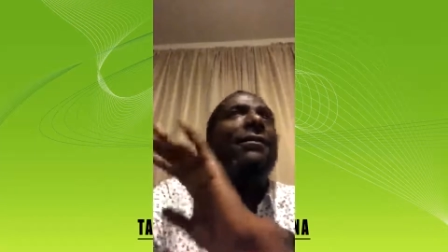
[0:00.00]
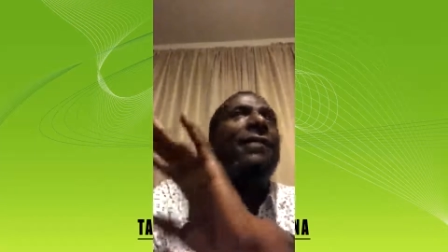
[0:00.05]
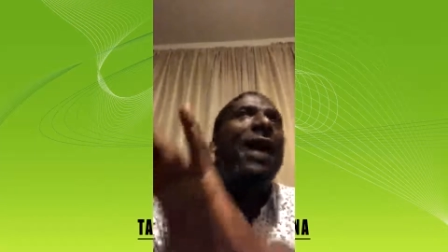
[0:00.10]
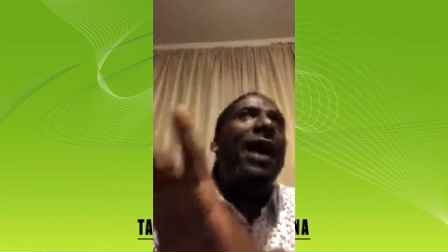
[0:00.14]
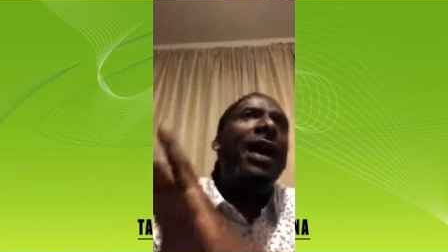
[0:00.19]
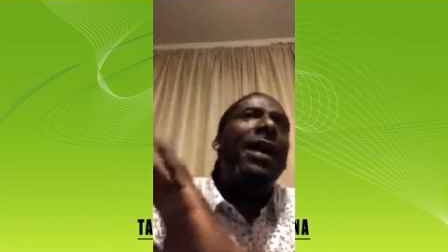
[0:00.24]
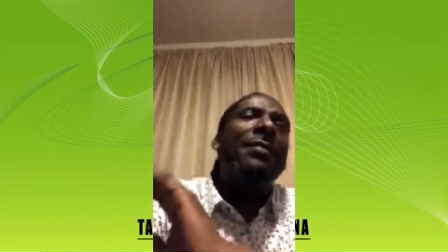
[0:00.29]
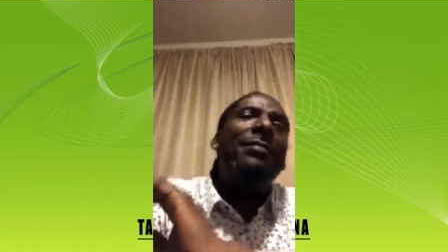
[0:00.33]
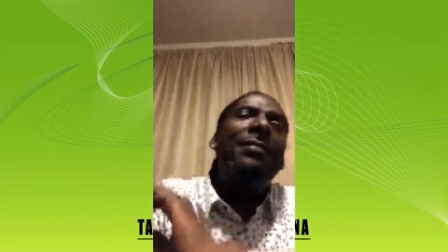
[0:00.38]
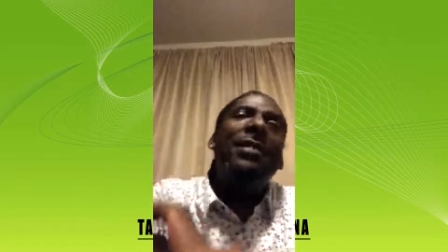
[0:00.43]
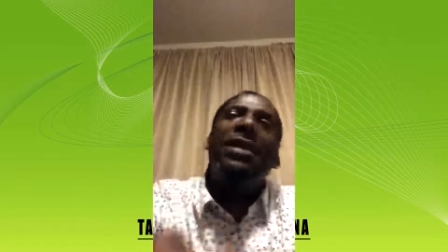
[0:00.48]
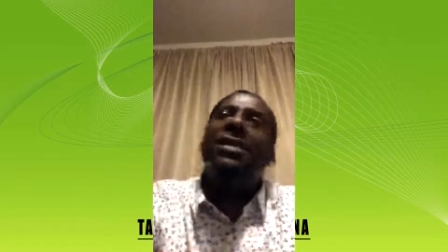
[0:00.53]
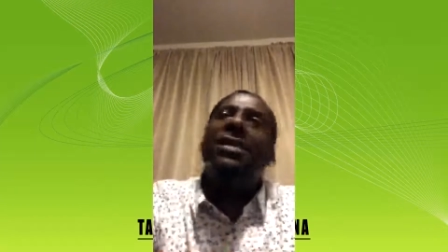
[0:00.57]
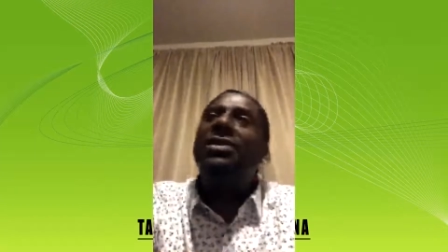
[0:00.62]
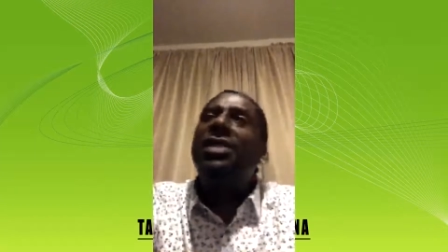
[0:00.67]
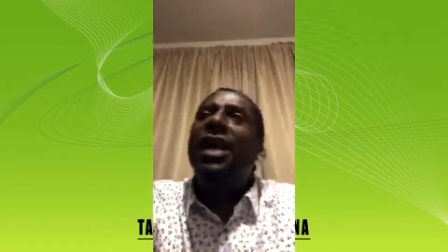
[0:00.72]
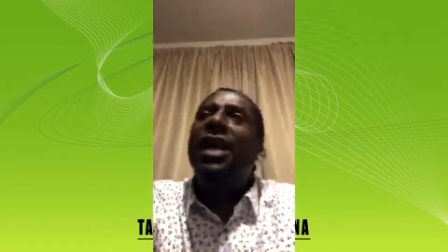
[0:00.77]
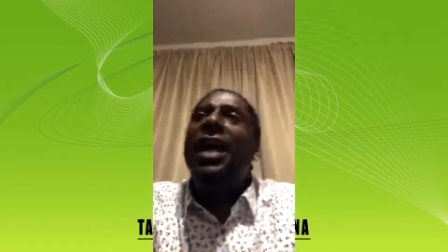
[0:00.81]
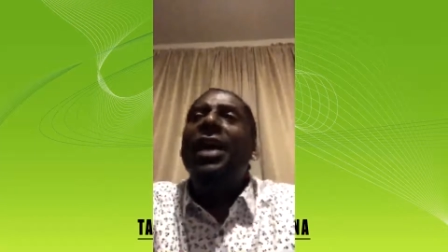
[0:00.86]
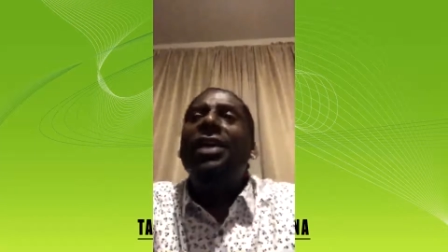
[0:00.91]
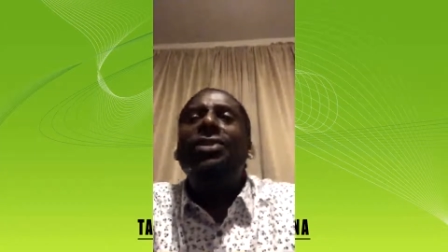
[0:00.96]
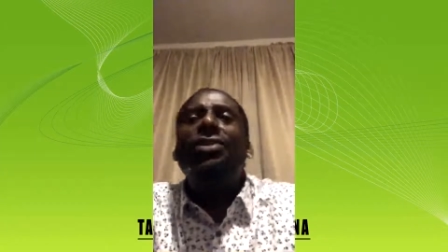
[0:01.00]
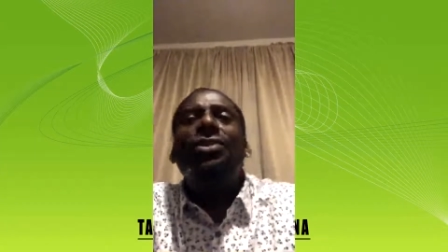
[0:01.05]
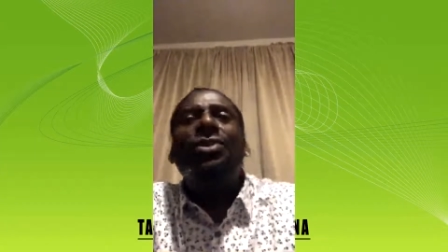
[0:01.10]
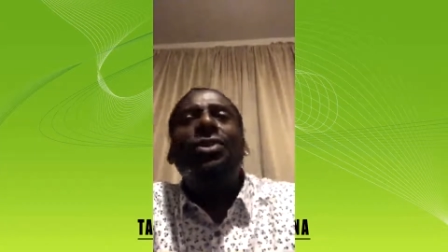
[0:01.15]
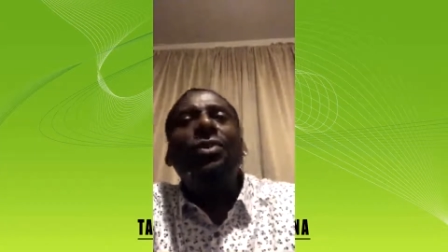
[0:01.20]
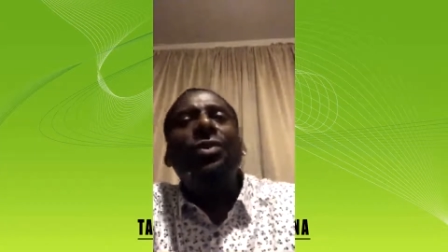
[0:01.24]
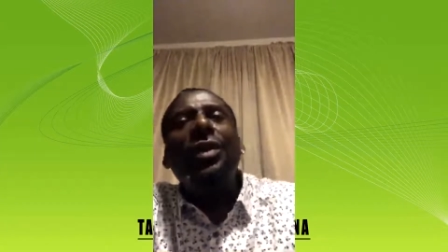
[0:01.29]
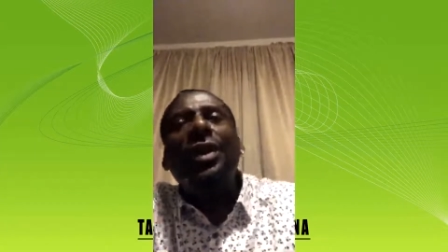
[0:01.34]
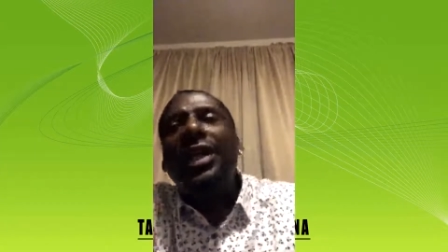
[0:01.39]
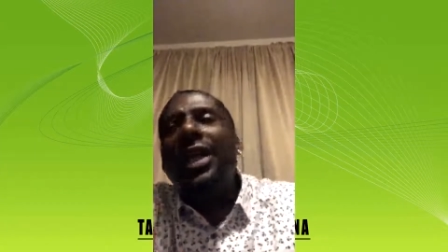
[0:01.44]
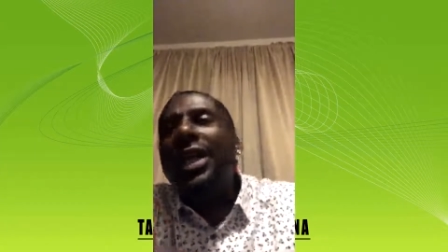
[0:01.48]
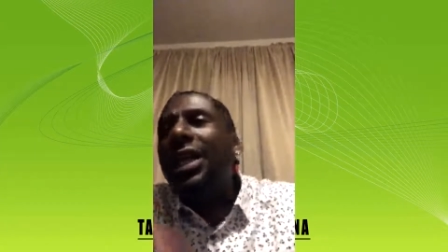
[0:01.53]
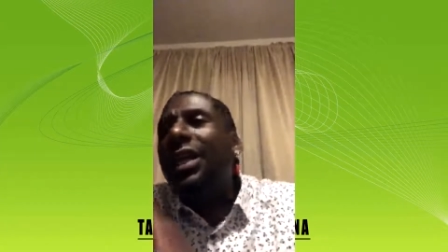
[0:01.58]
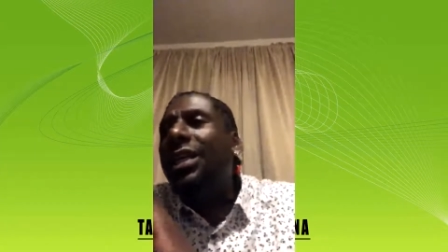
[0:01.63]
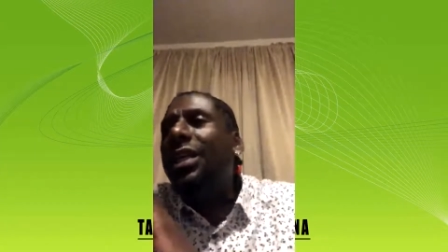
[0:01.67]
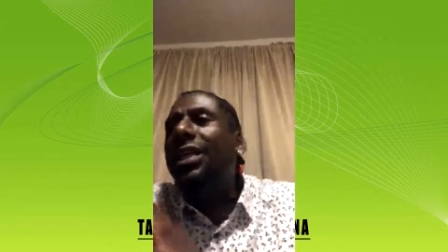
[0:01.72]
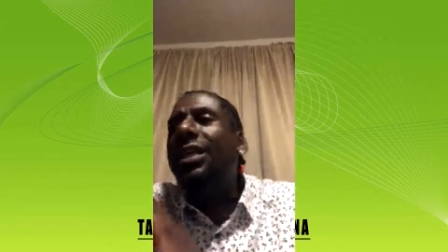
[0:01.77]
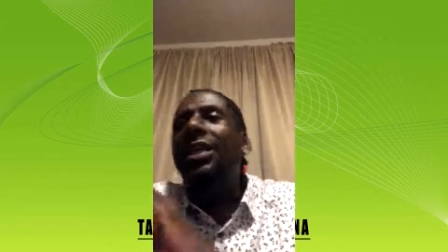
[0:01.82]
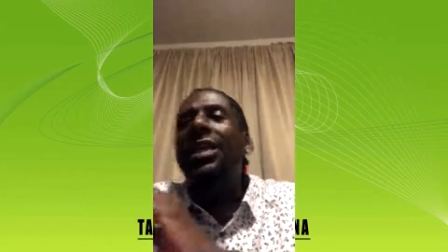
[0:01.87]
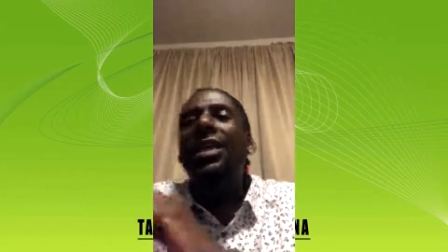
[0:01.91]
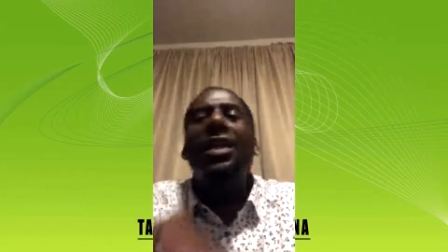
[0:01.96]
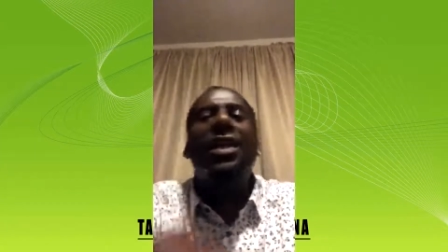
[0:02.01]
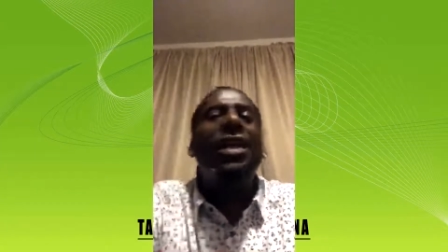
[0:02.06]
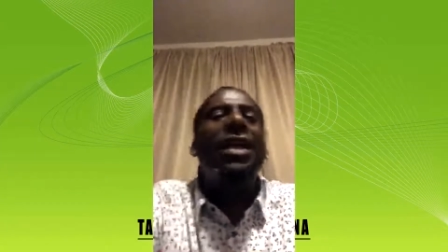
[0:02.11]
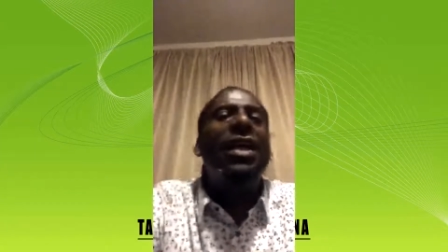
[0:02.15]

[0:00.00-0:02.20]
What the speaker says: 5 minutes of extra reading,